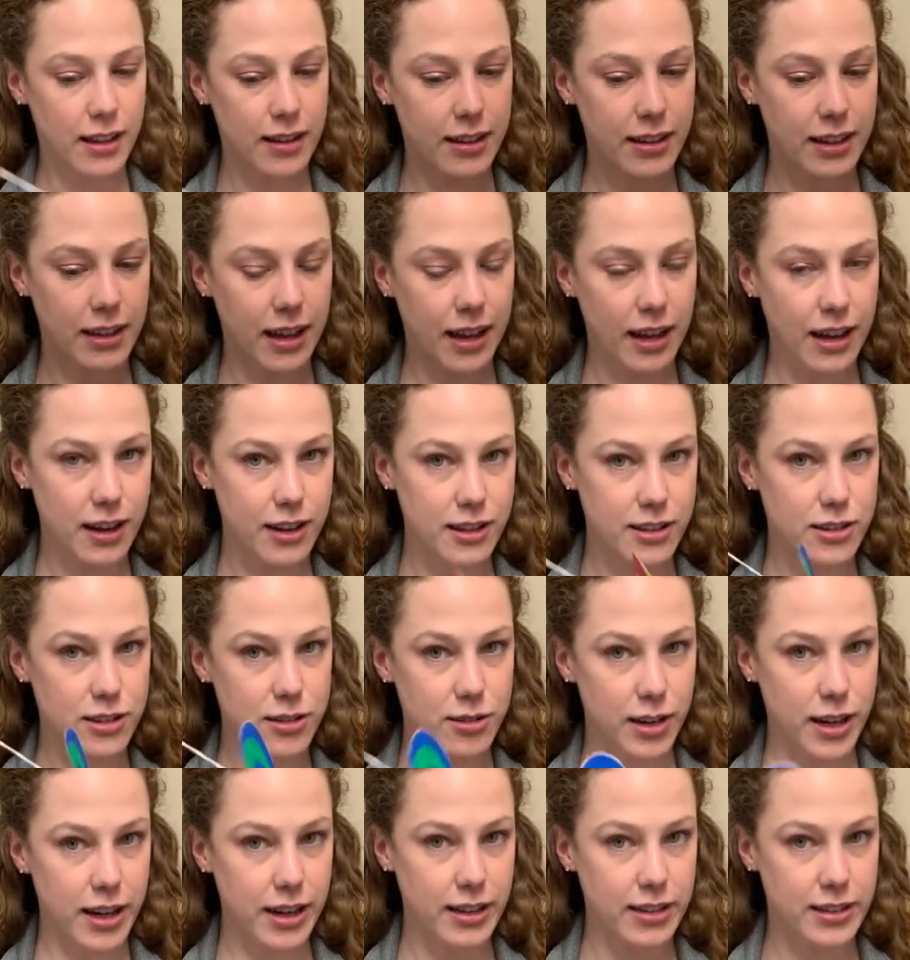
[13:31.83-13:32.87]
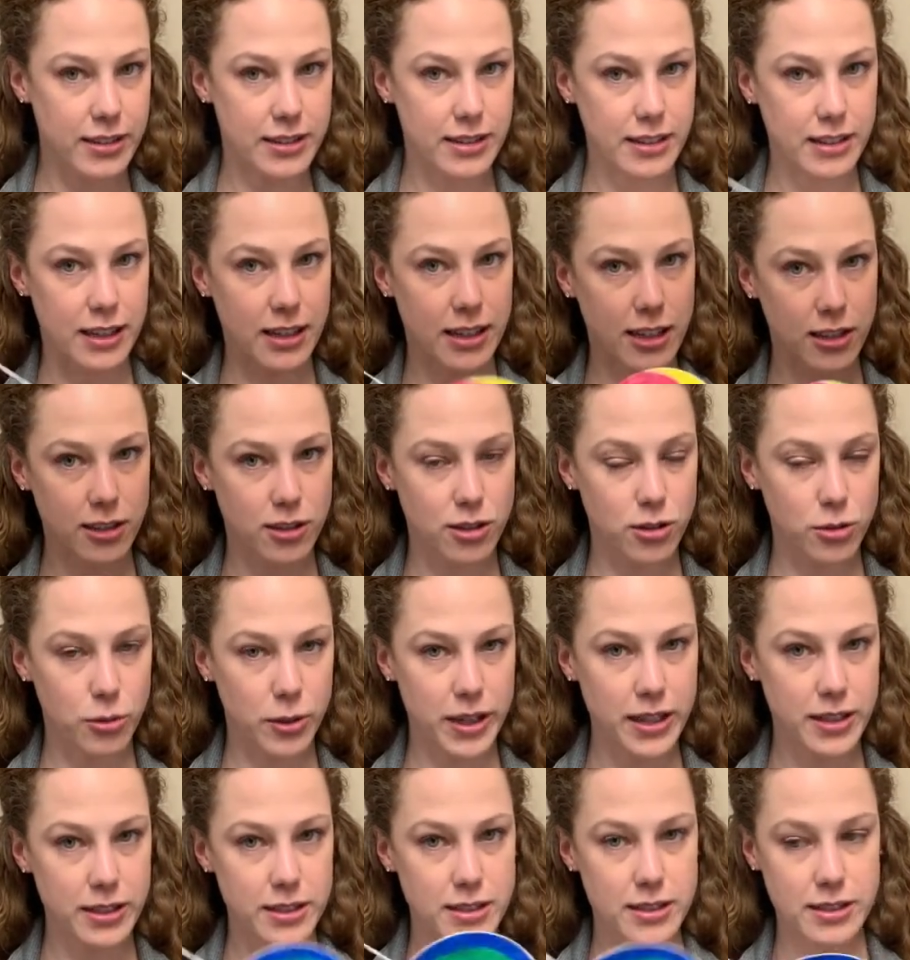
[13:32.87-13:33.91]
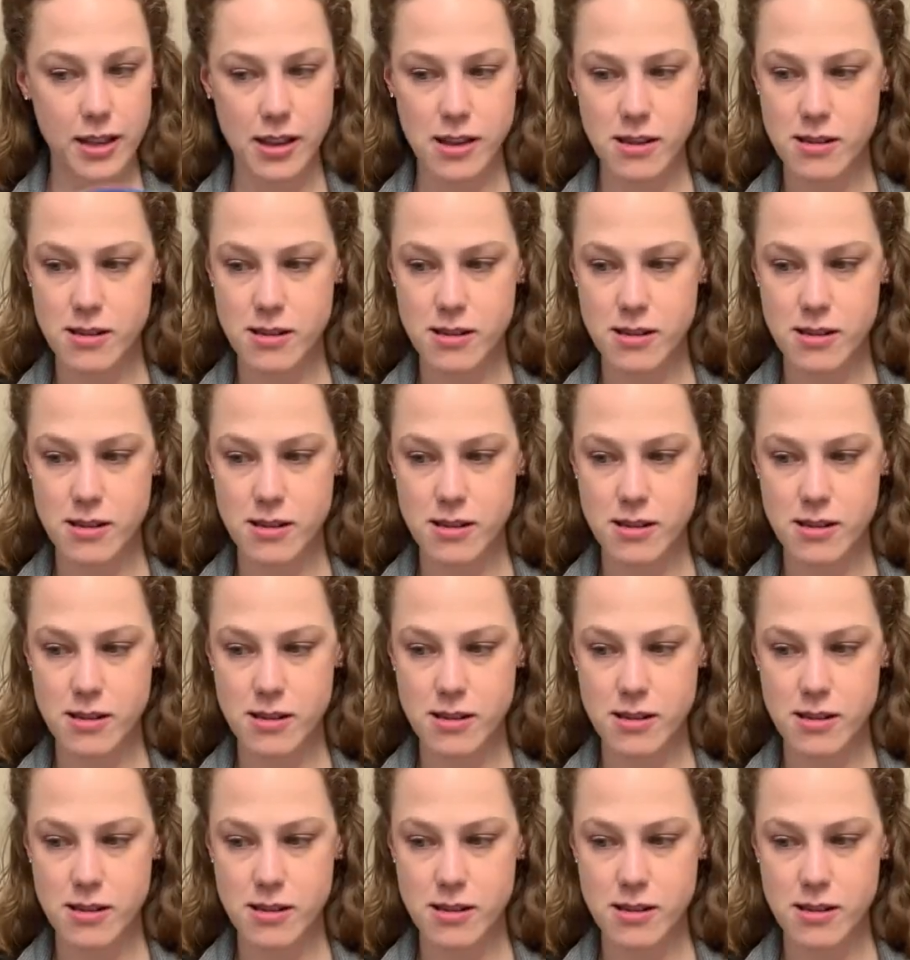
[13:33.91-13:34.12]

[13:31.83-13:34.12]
to get your strings in a twist,